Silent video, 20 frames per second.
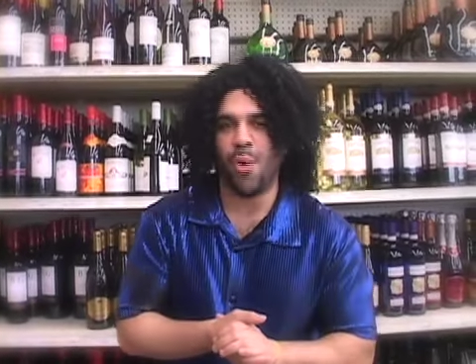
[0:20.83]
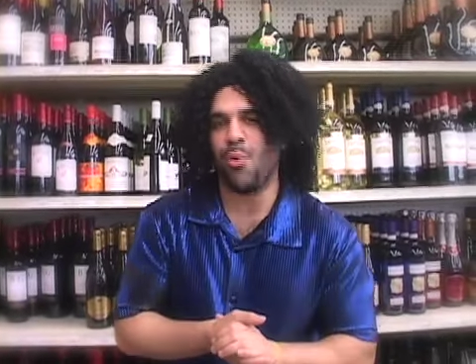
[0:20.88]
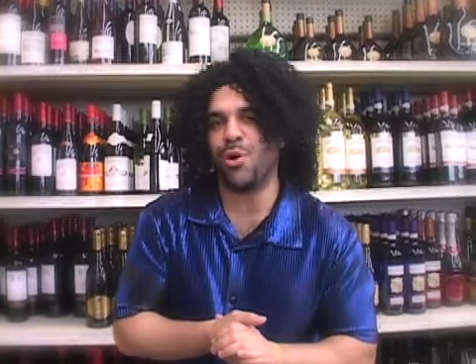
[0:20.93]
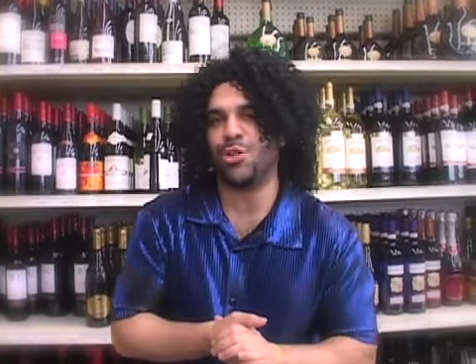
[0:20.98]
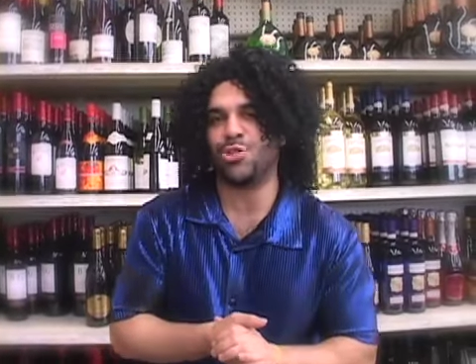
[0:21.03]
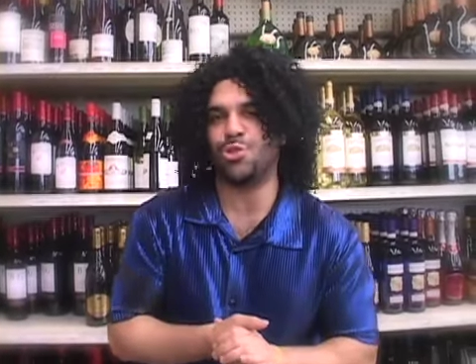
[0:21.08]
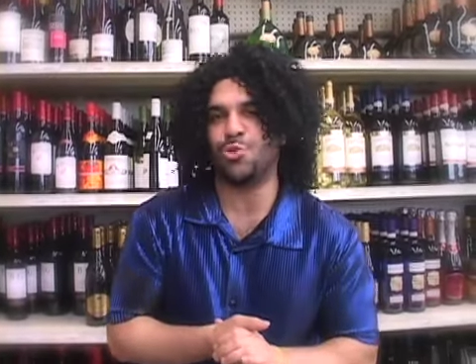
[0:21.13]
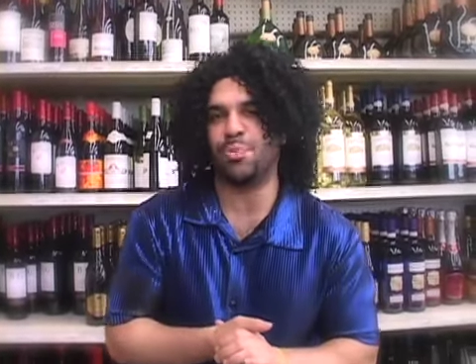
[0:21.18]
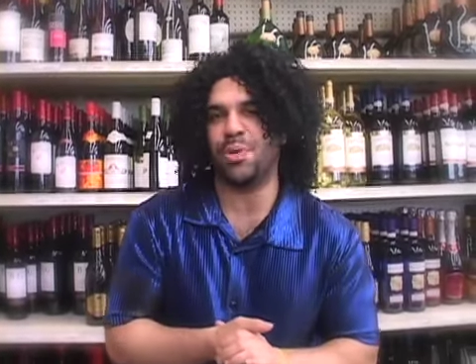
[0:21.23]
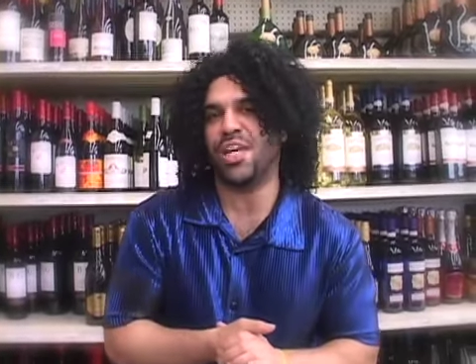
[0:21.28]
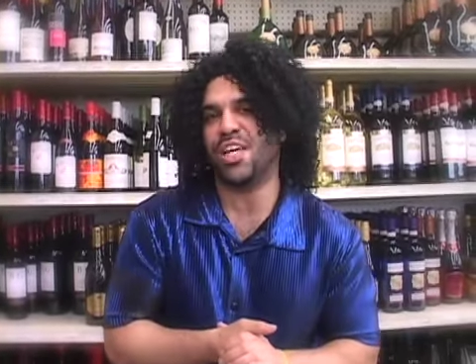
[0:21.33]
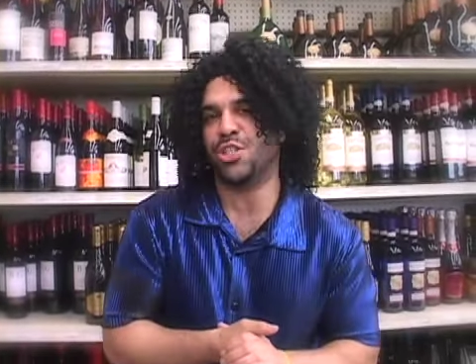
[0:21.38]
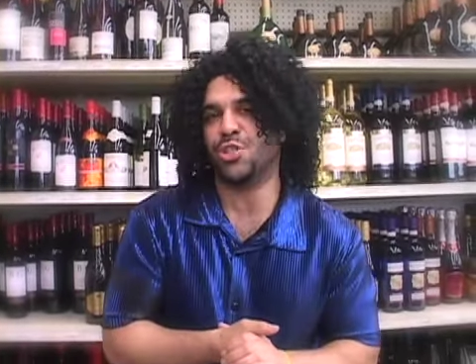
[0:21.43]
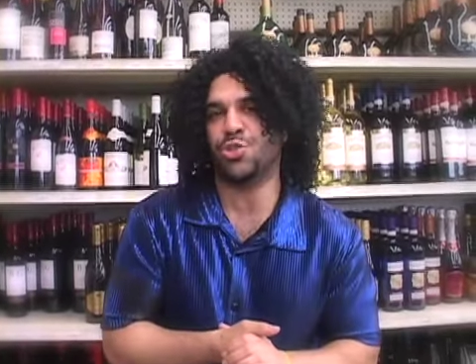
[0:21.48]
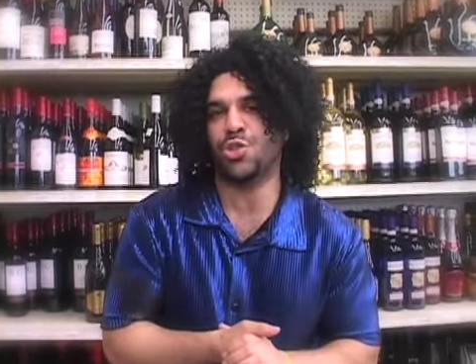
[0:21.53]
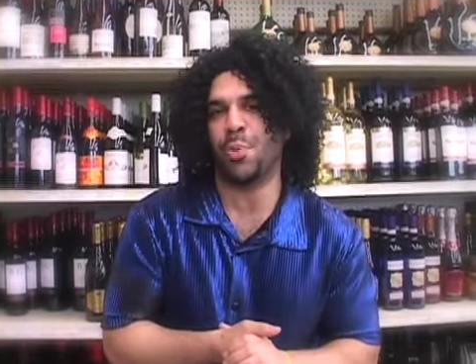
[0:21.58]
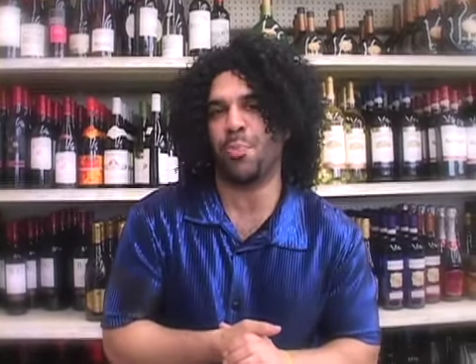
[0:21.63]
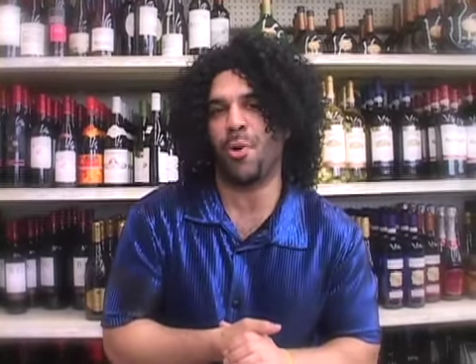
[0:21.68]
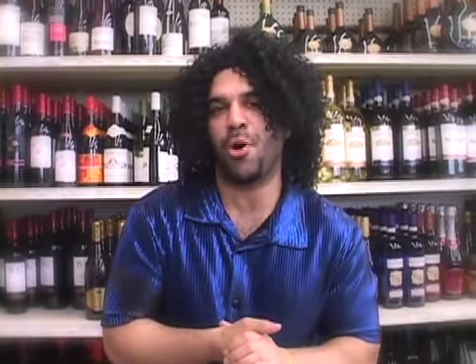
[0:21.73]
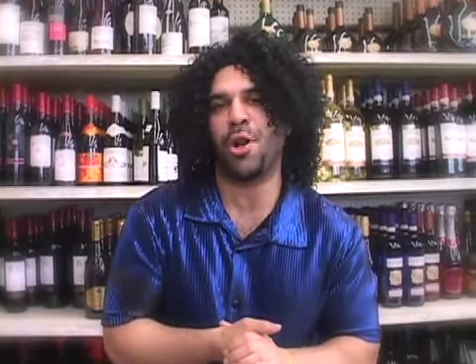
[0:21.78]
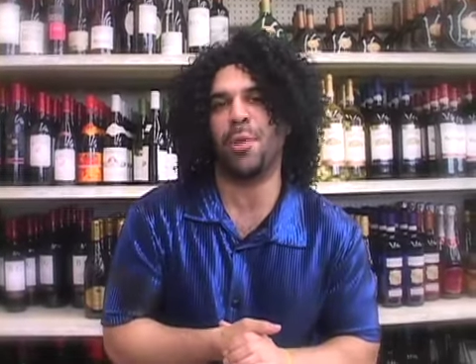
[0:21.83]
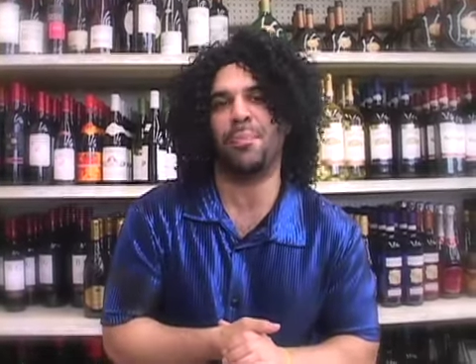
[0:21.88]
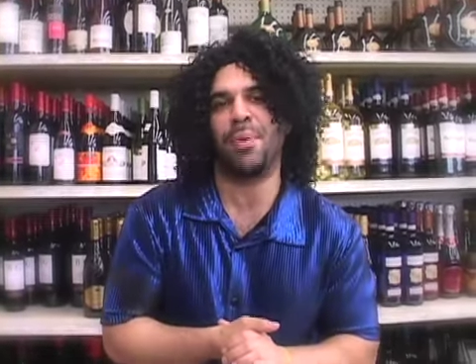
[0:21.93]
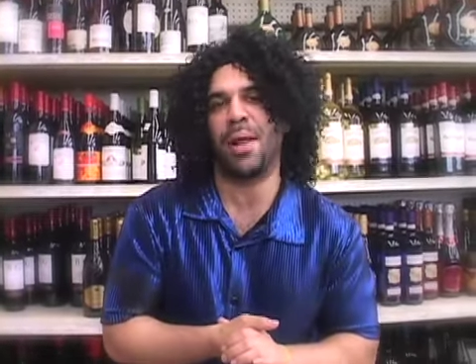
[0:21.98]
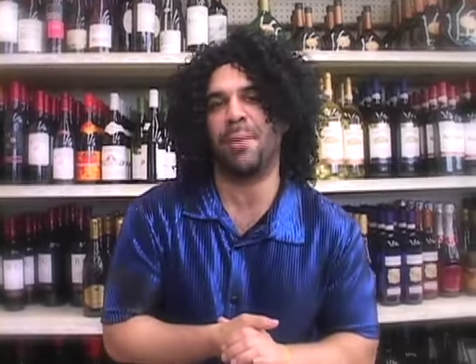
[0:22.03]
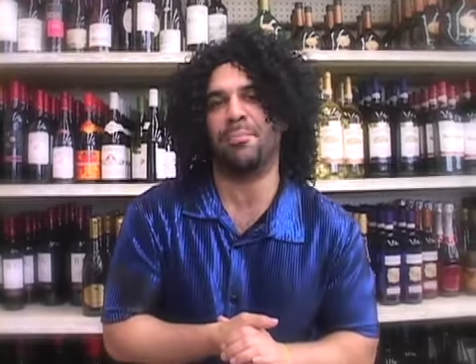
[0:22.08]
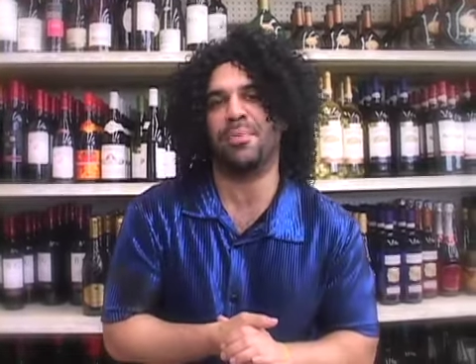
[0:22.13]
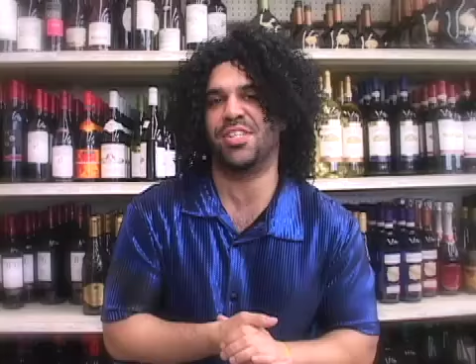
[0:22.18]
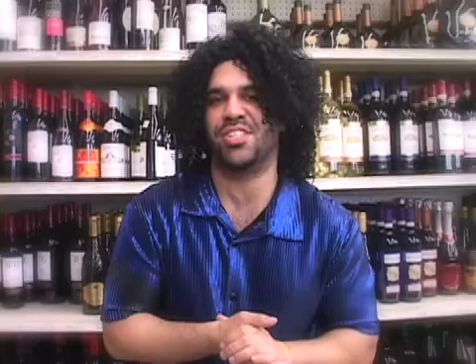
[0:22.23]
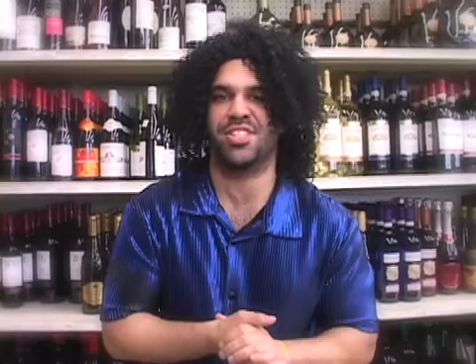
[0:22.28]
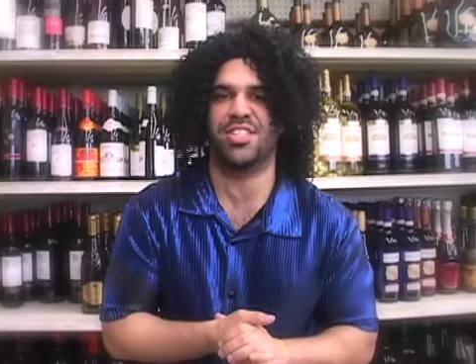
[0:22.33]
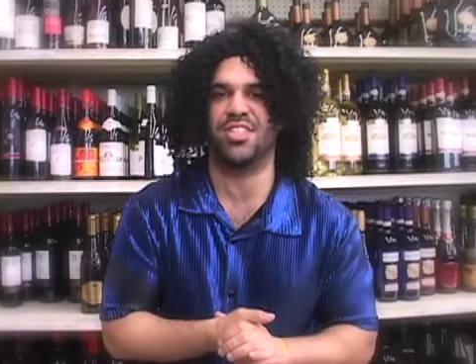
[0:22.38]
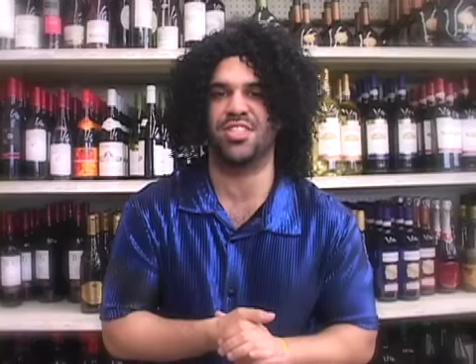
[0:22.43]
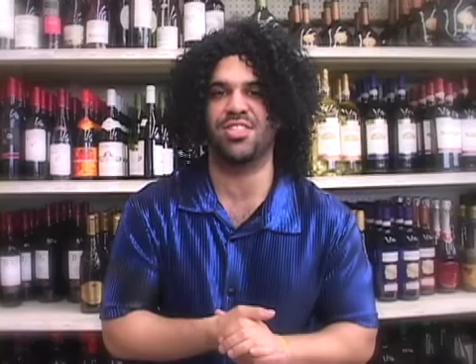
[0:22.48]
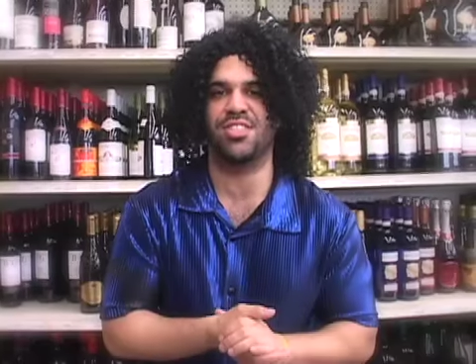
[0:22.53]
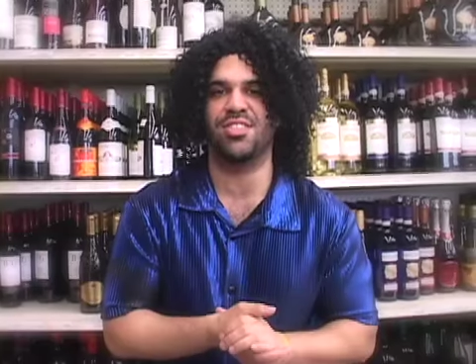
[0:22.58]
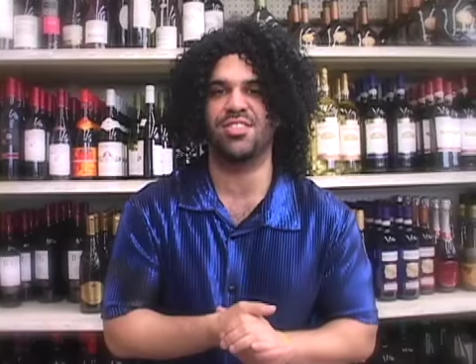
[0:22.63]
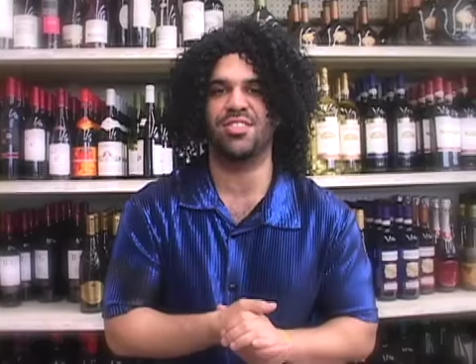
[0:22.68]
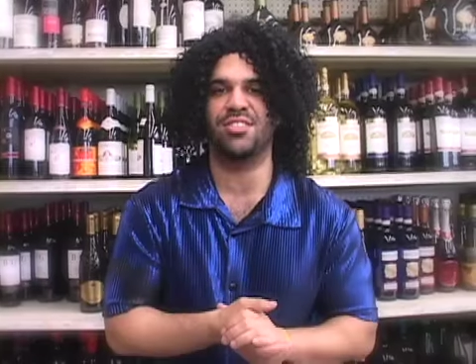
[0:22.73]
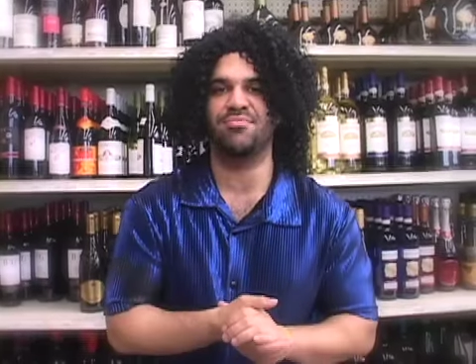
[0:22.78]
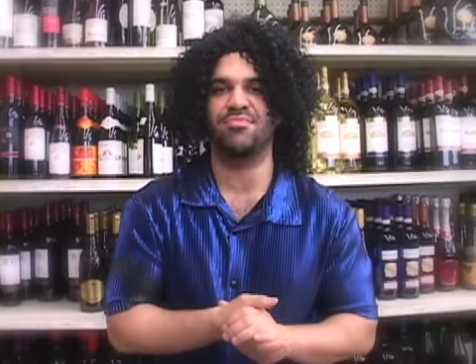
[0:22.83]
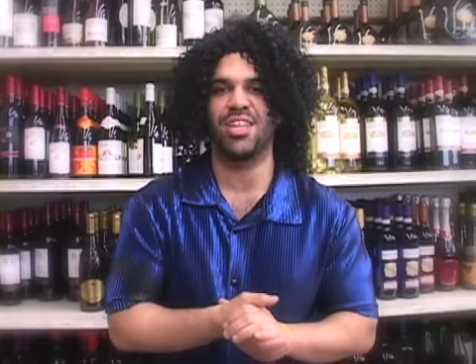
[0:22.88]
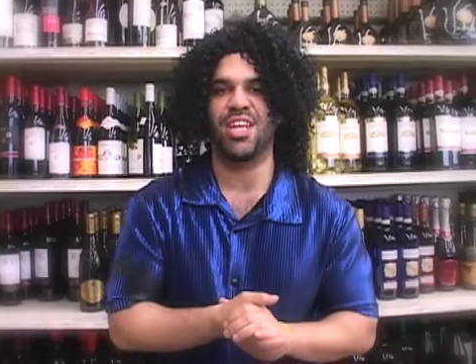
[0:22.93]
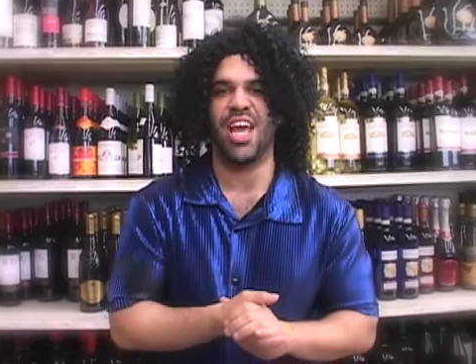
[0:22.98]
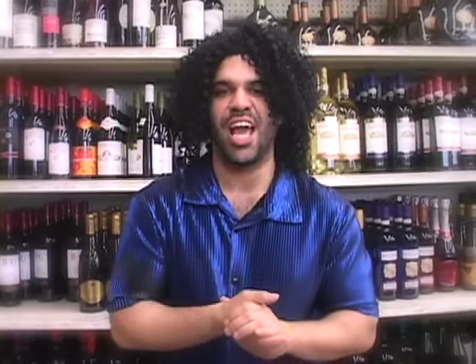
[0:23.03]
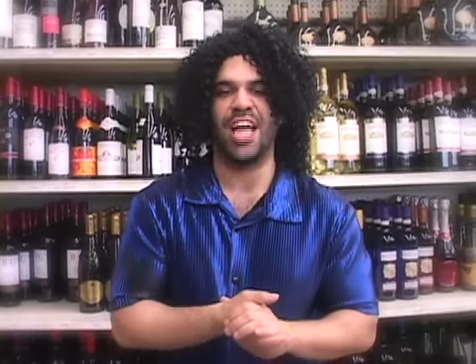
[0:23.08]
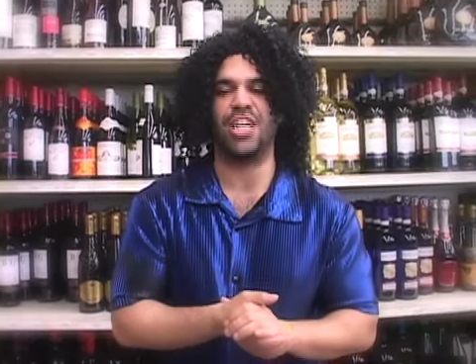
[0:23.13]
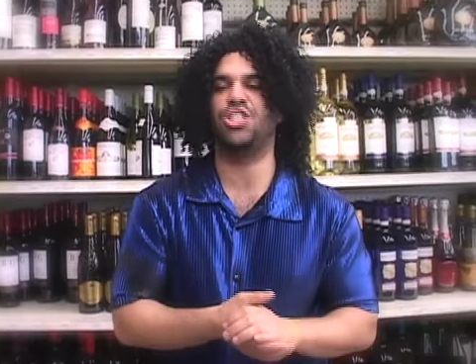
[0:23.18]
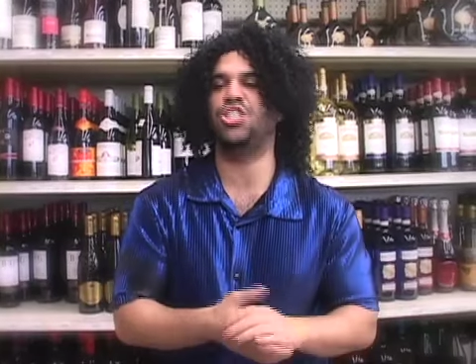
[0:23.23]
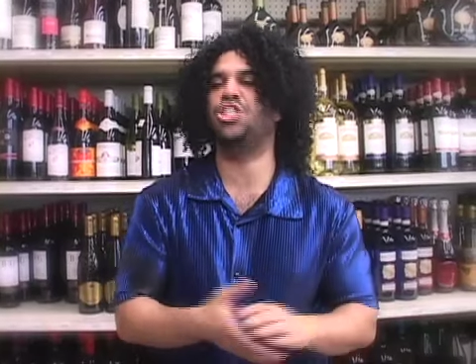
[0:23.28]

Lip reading: I wanted to be into the party plan business. And